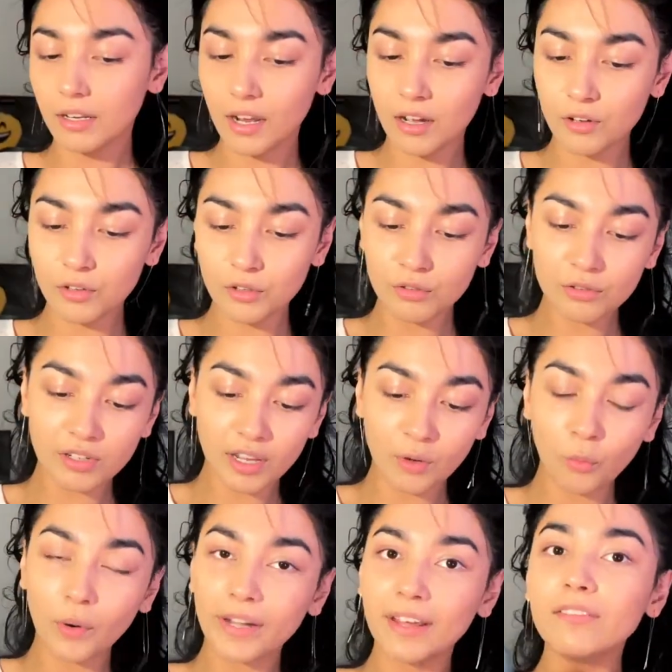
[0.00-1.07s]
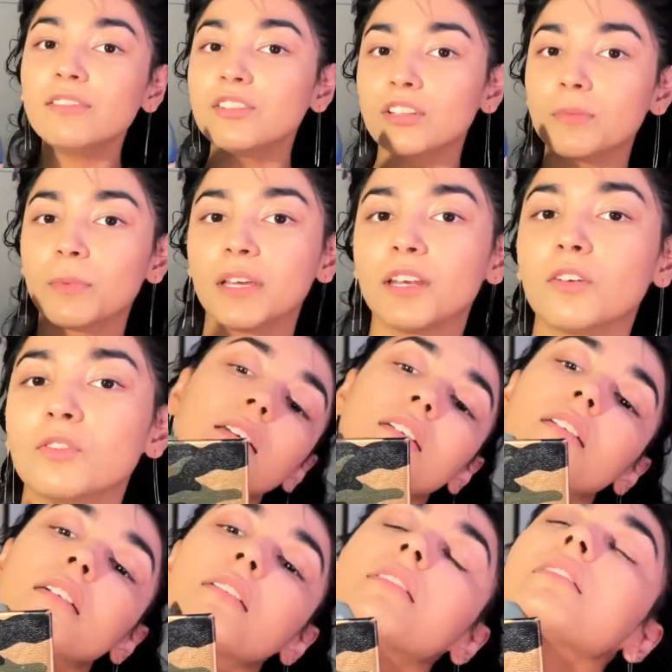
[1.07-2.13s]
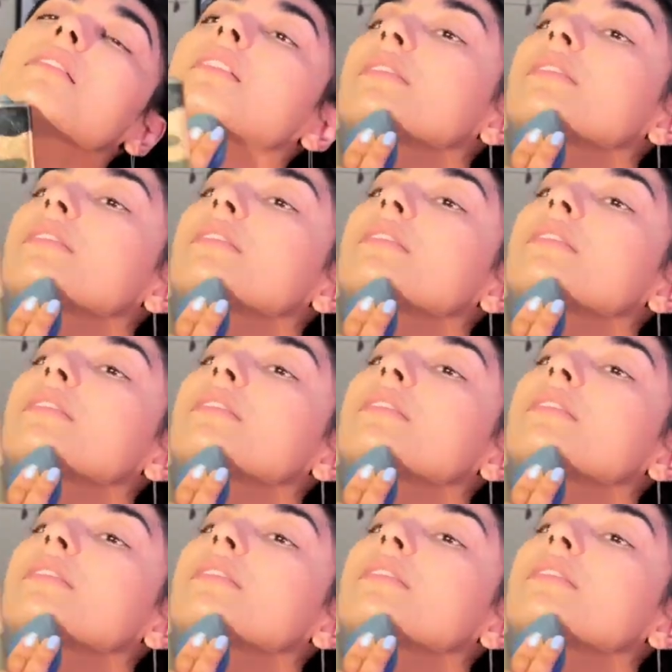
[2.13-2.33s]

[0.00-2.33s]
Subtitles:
Now you take whatever's remaining on your sponge,